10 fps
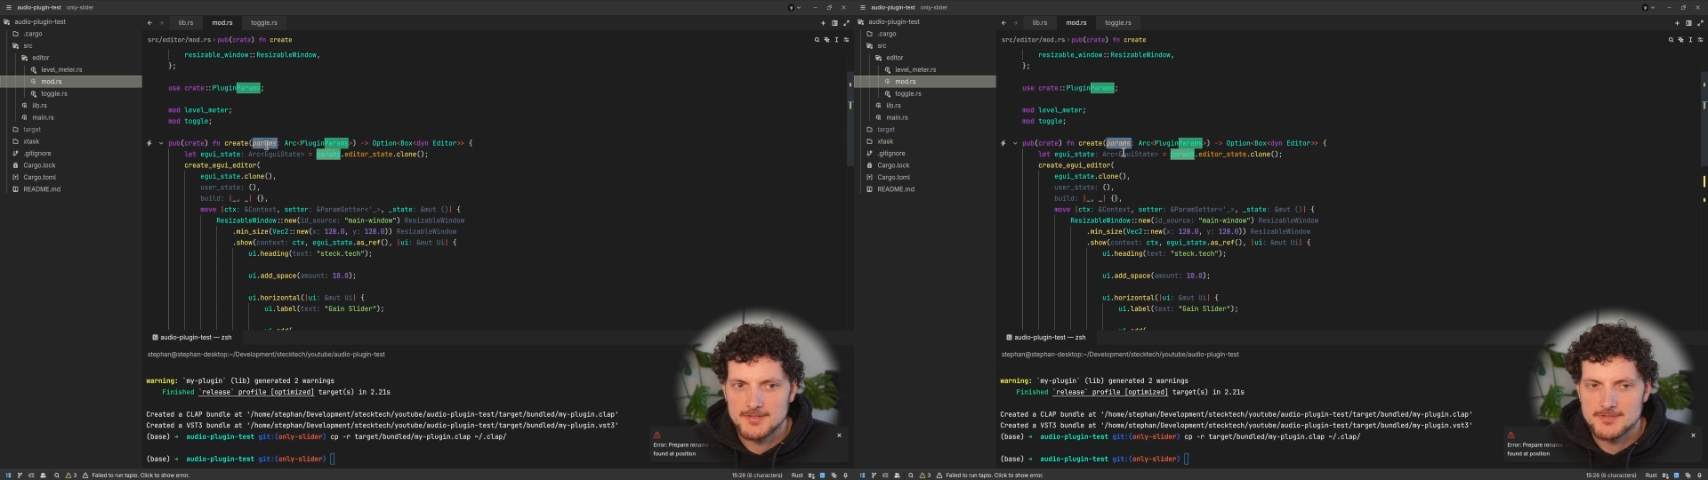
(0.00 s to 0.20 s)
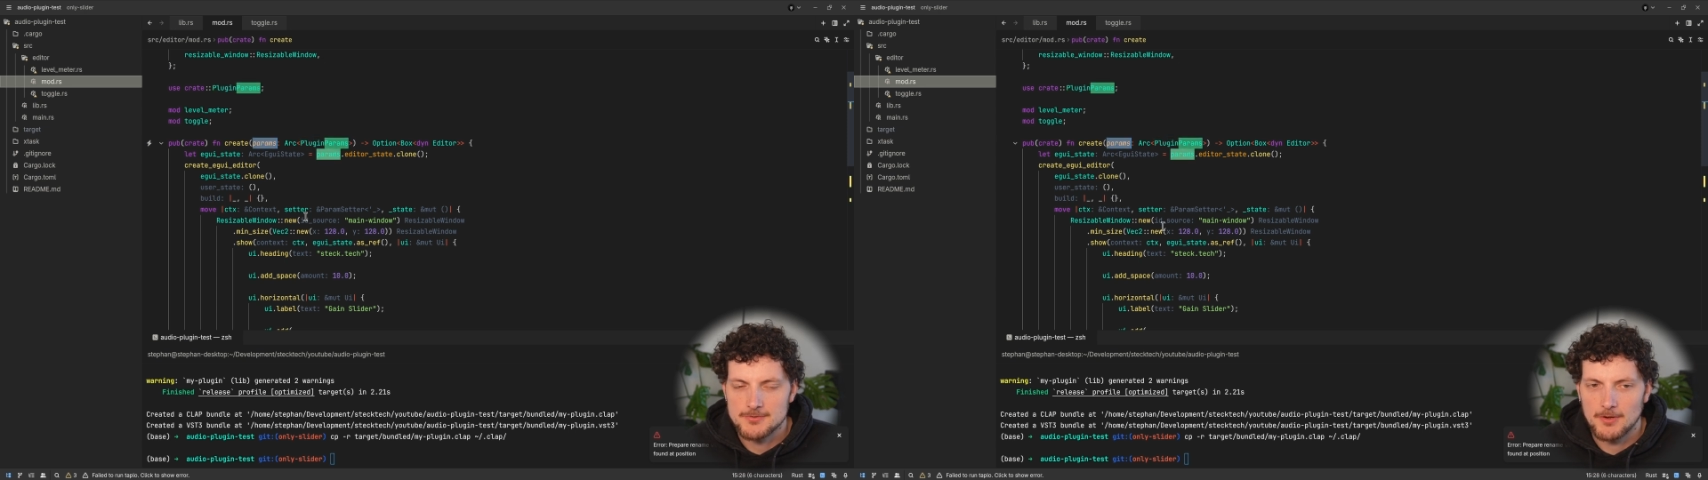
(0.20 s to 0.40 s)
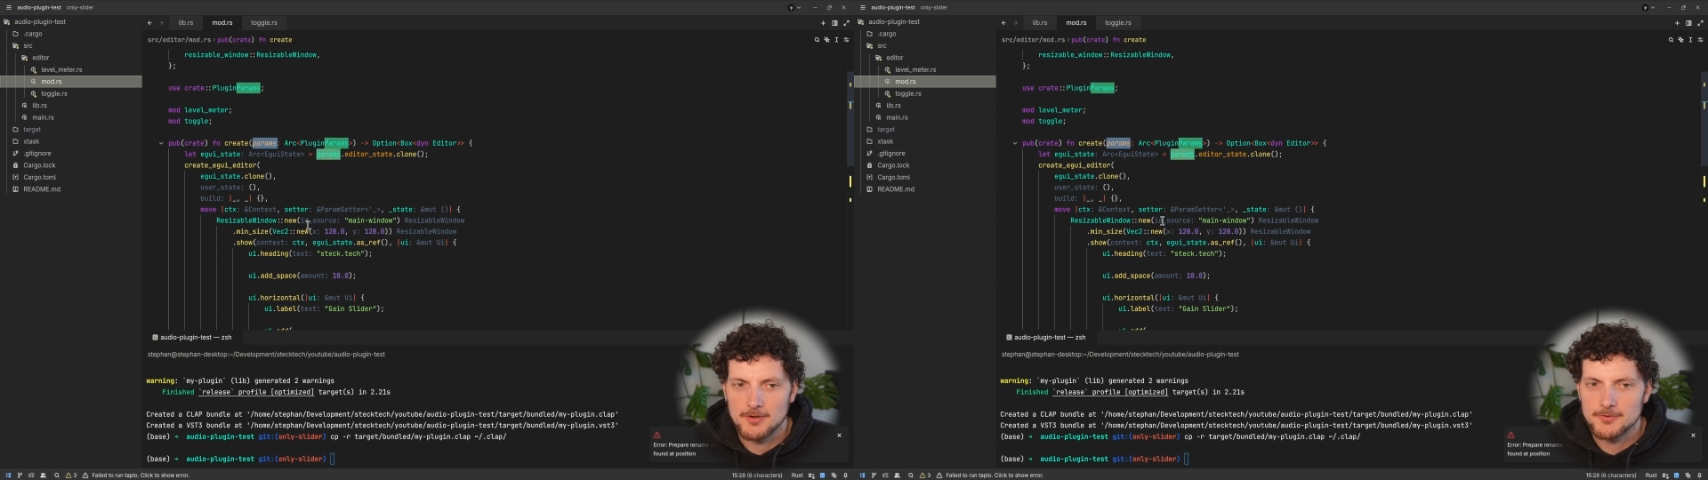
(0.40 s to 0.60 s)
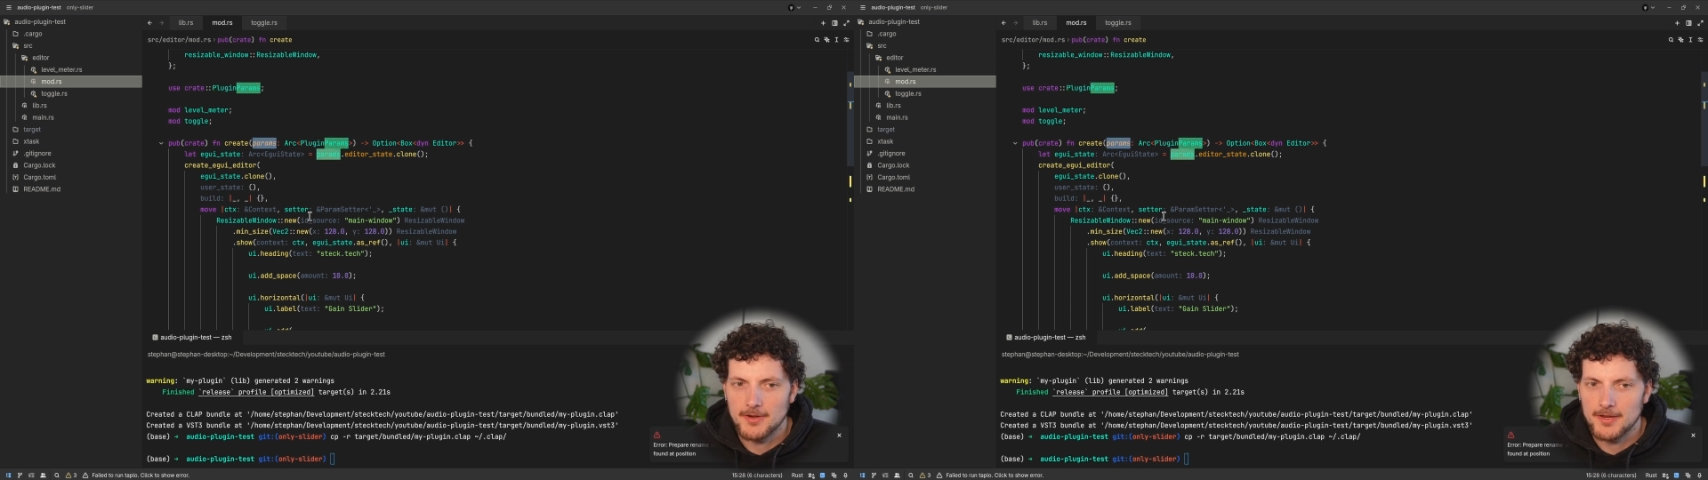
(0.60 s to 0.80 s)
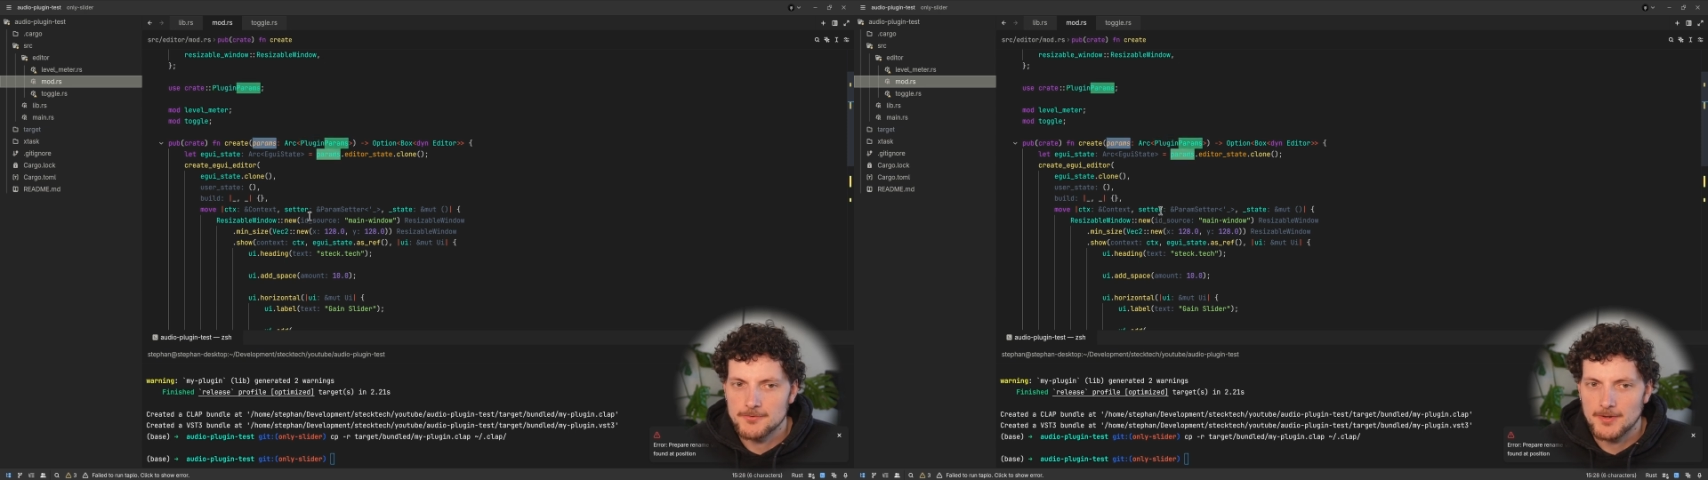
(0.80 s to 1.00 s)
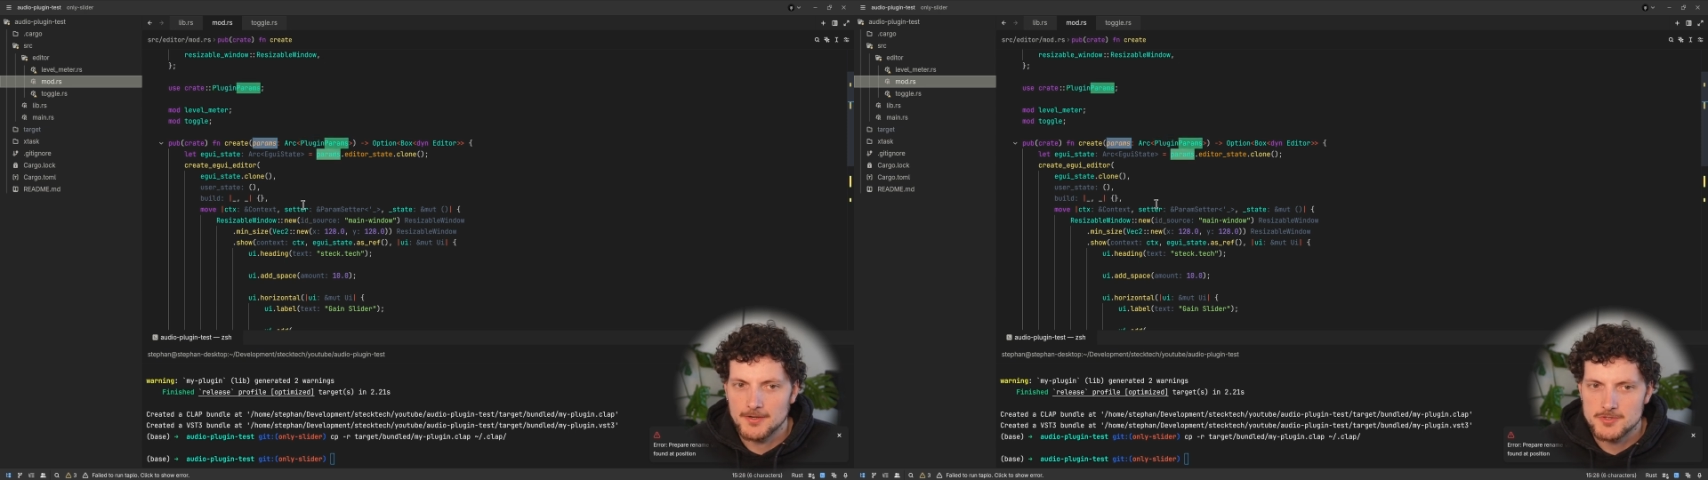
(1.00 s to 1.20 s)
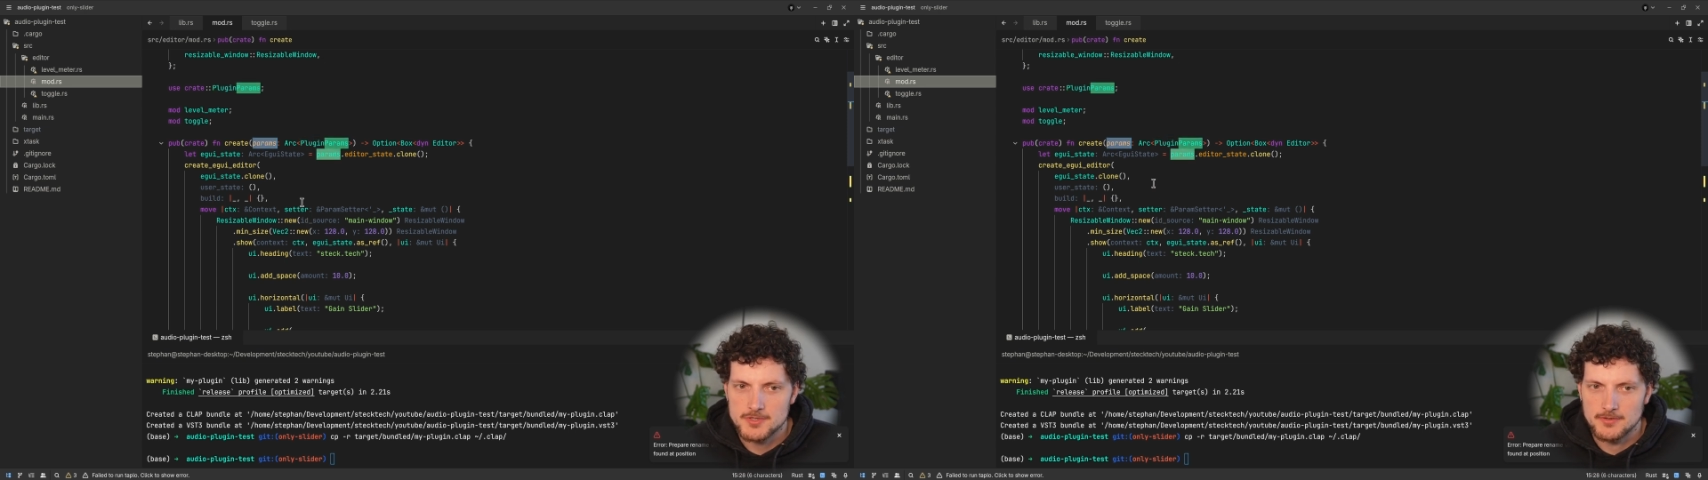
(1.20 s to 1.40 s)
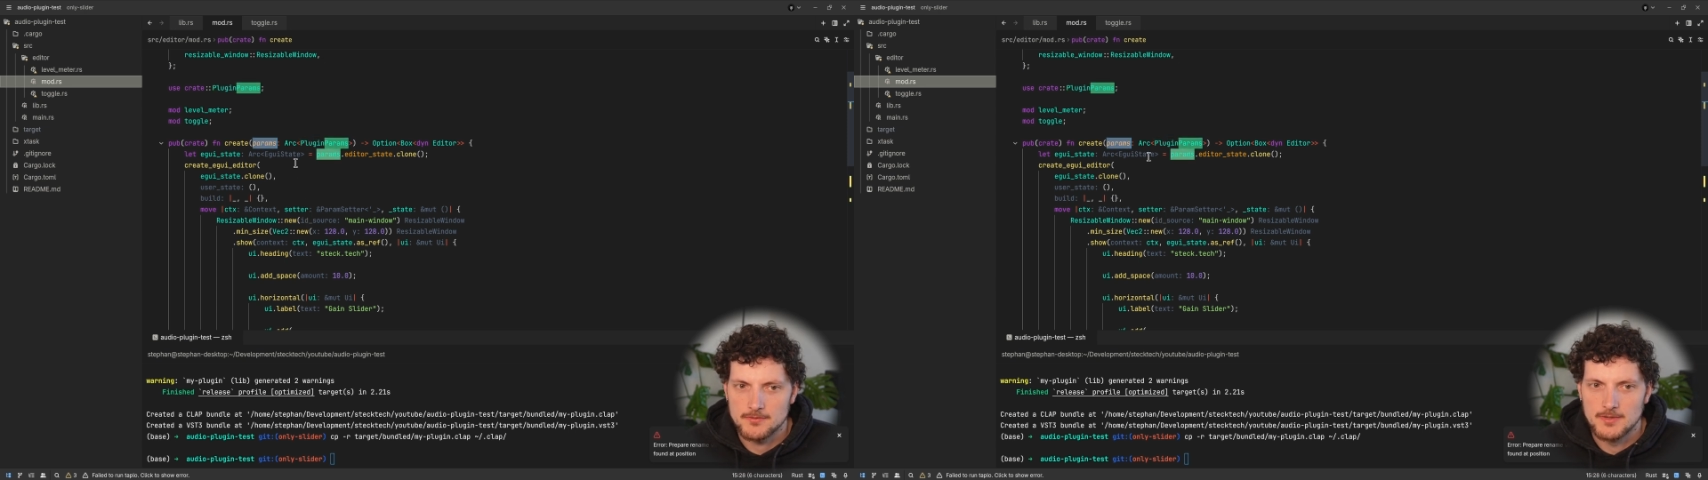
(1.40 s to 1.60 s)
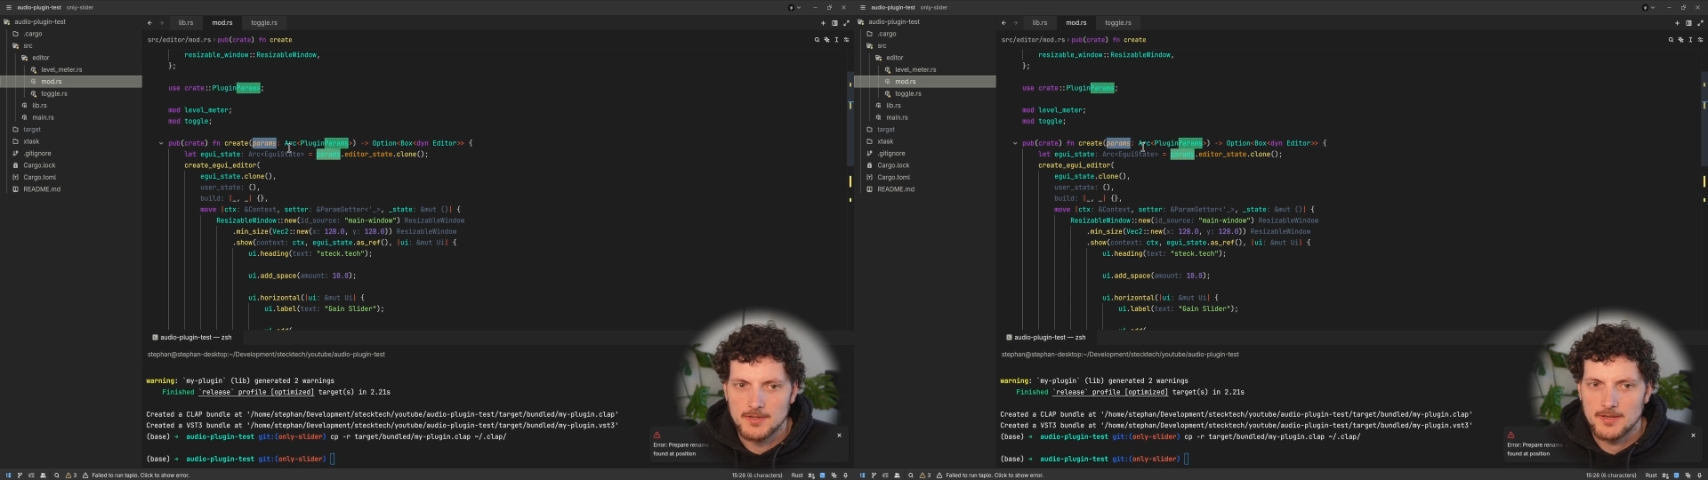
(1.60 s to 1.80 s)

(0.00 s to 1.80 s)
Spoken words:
to our create function.